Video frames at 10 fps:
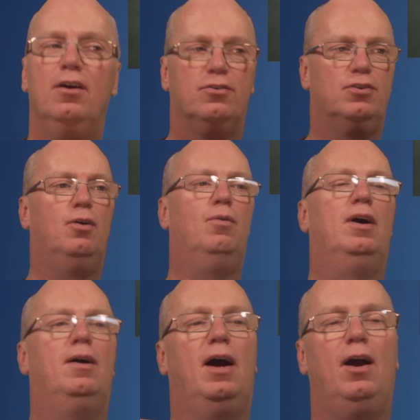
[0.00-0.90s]
So
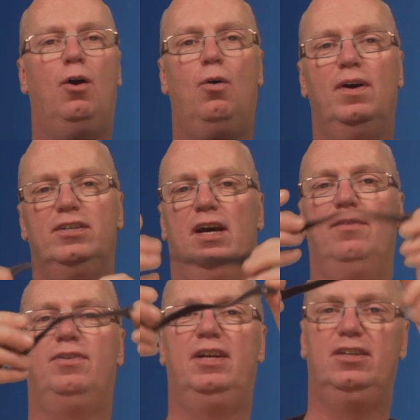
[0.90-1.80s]
I always
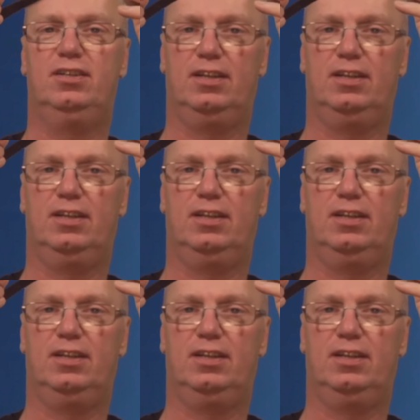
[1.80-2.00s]
have these